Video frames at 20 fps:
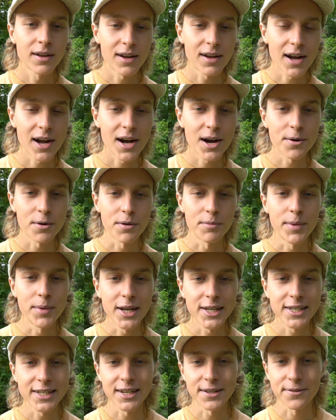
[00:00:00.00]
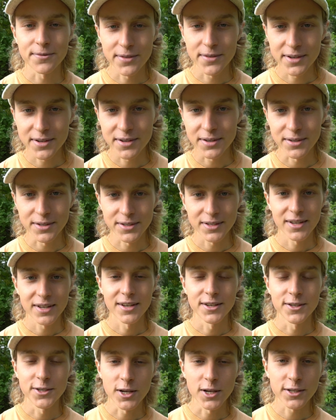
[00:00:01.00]
how amazing it feels
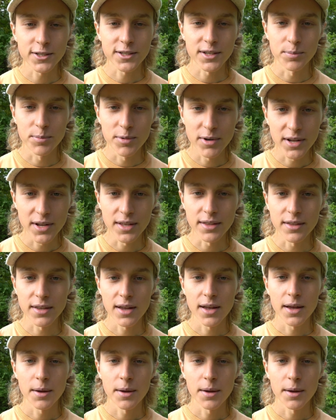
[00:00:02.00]
just to breathe.